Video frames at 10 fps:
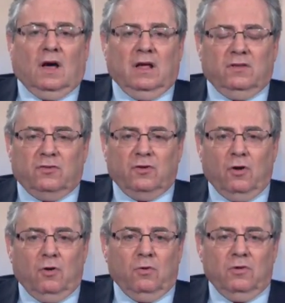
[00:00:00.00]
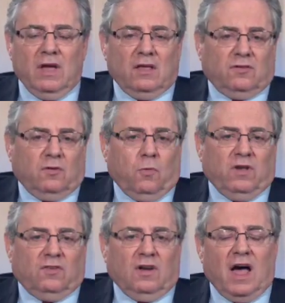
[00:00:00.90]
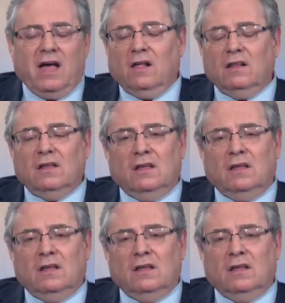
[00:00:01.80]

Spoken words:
And so, yes, a West Nile